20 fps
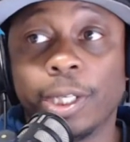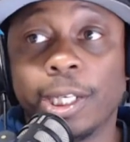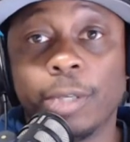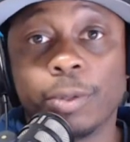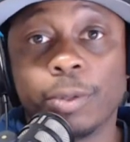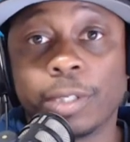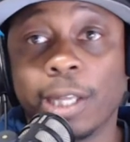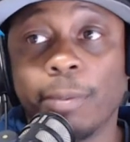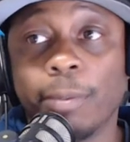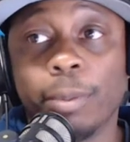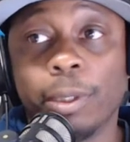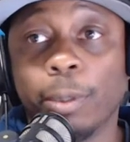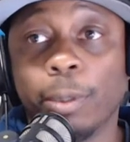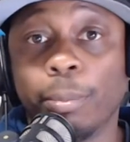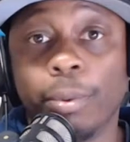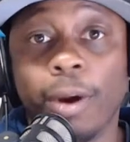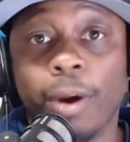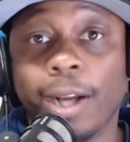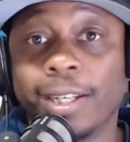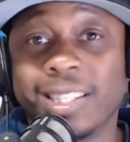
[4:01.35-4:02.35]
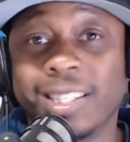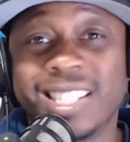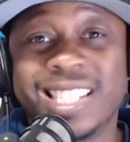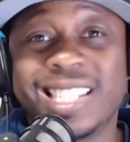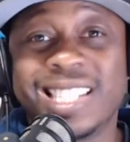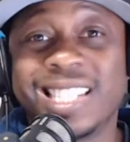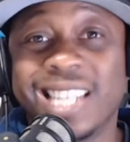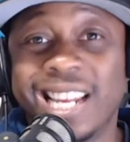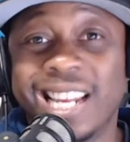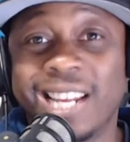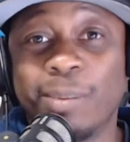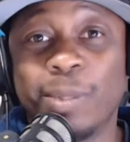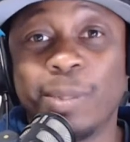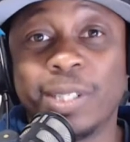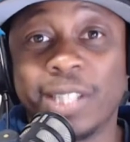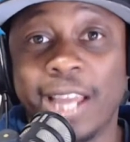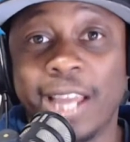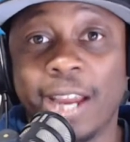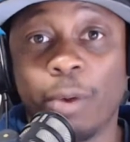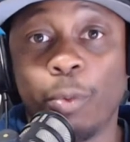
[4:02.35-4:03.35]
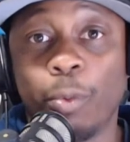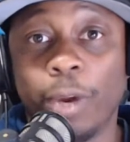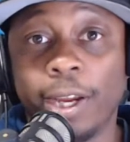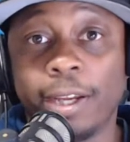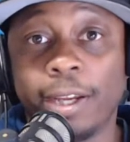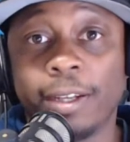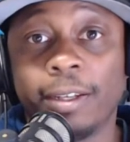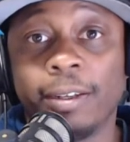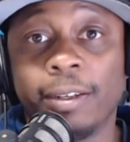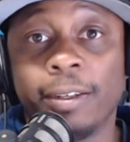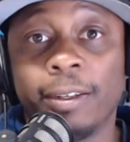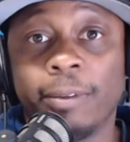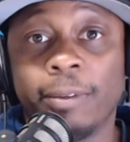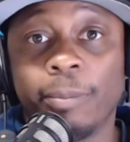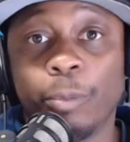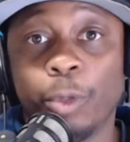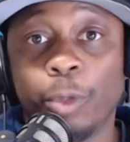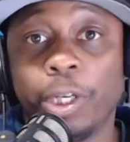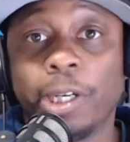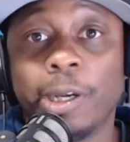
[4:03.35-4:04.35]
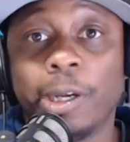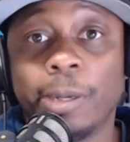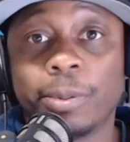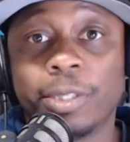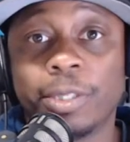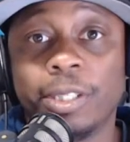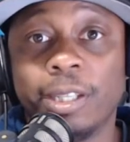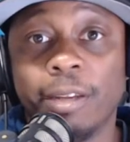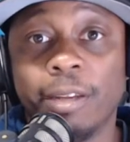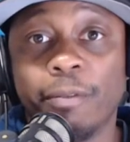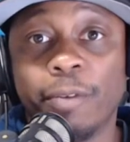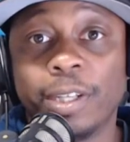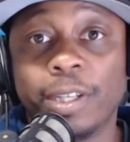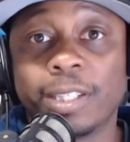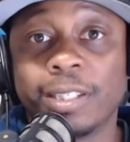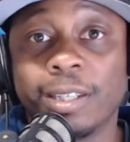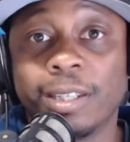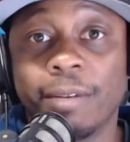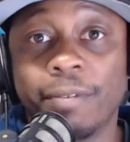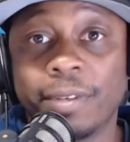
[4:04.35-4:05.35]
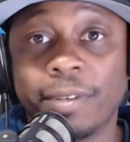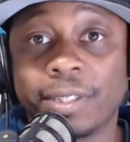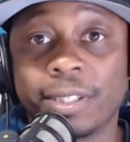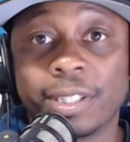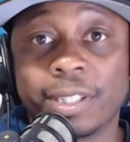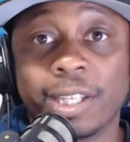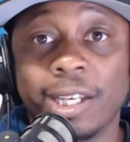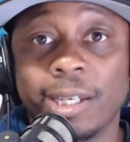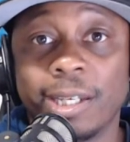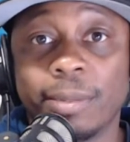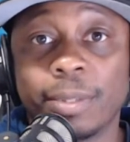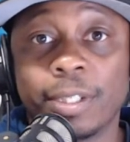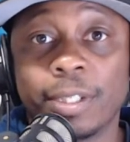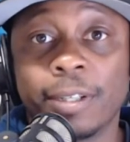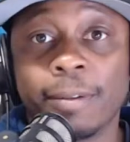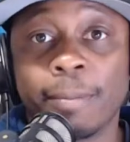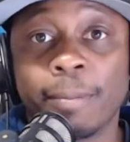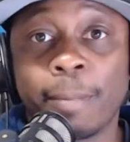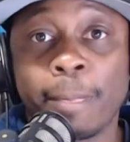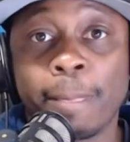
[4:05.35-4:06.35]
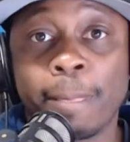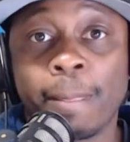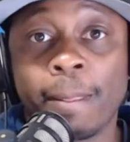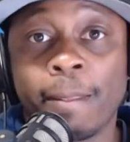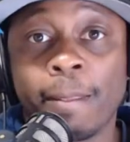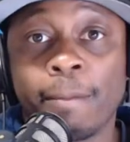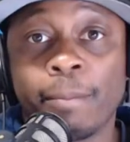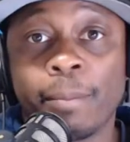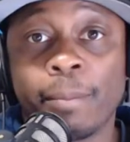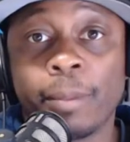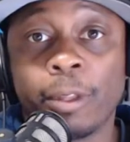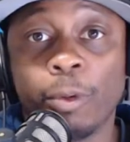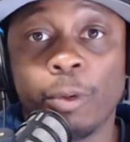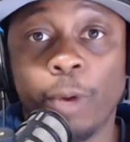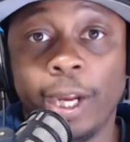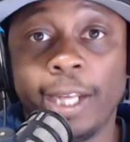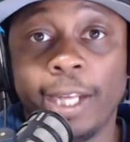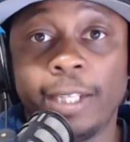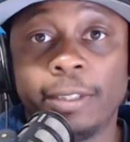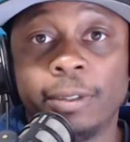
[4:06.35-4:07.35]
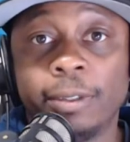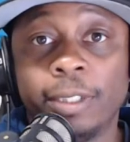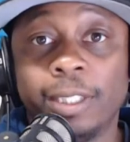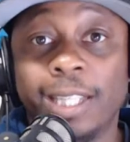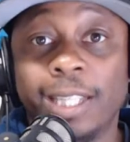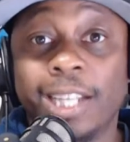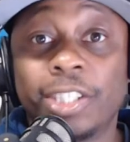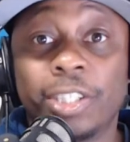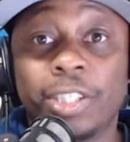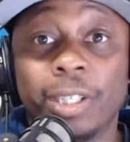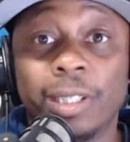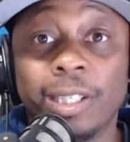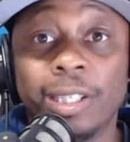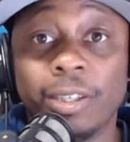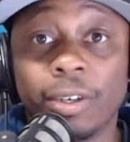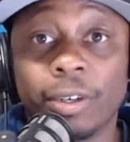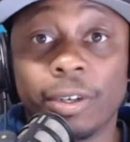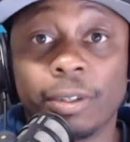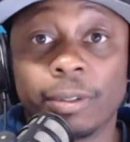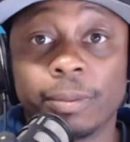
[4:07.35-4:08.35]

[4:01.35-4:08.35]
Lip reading: He was like, but LeBron is the same exact way when it comes to defense and defensive schemes, right? That's your leader.